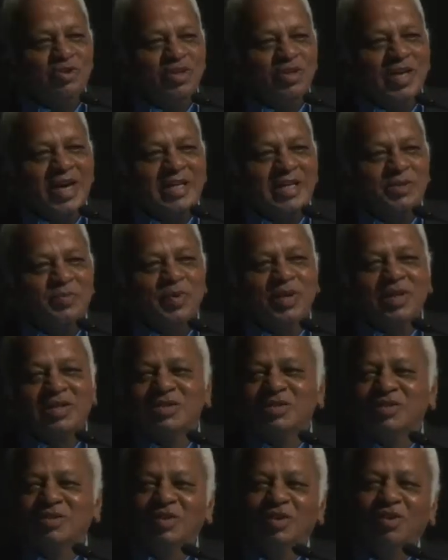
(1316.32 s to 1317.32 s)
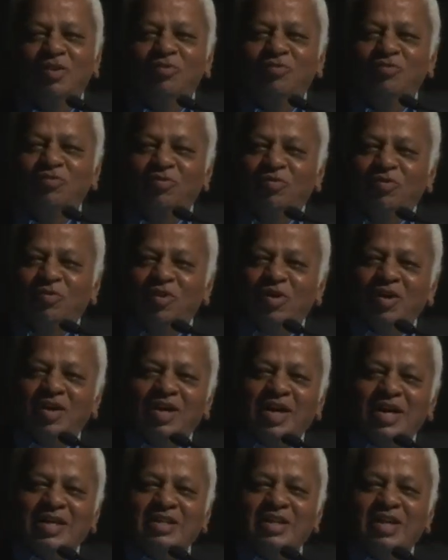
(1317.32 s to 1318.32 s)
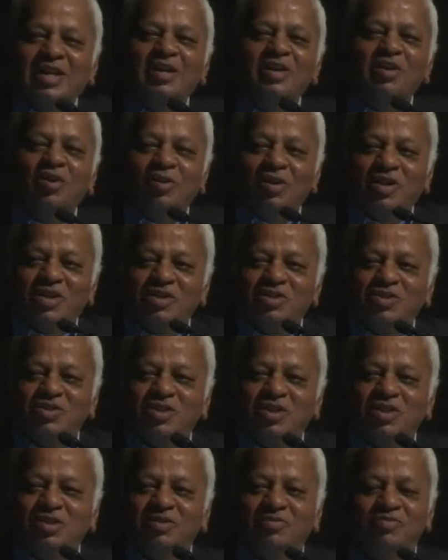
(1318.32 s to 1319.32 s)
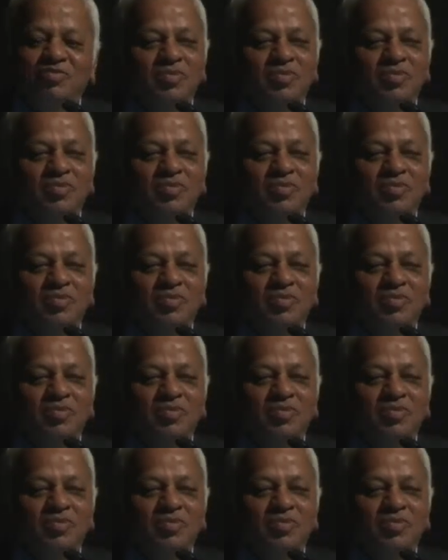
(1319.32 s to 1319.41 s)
three aspects of gathering knowledge,